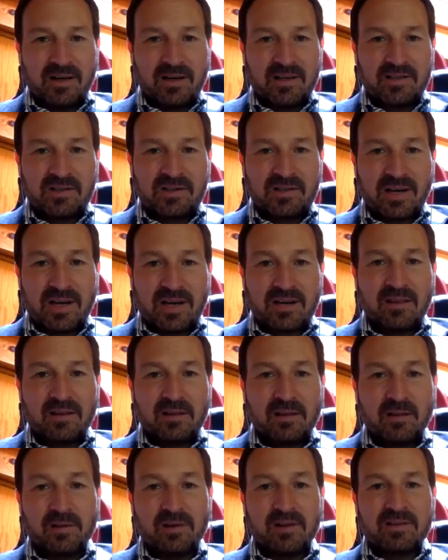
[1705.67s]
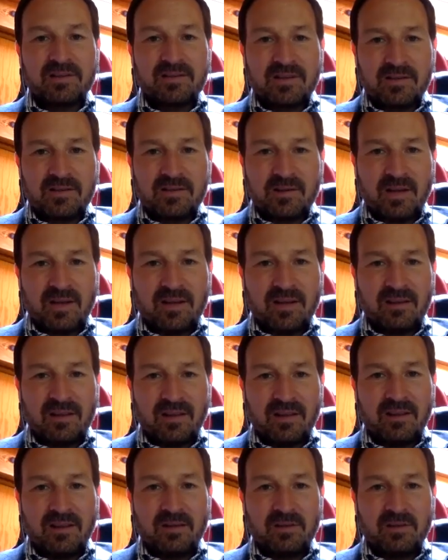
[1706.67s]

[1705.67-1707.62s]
extract, the learnings that you can take,